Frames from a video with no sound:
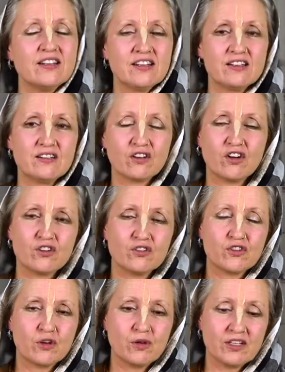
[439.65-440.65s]
that
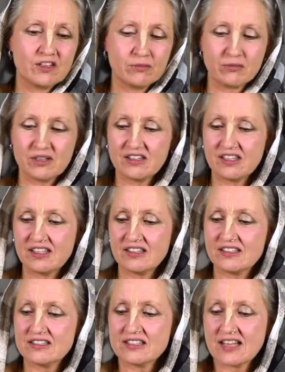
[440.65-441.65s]
controlling the breathing
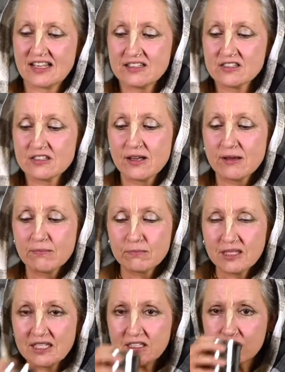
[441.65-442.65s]
in this sense
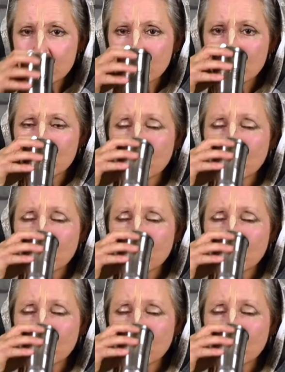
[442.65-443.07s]
means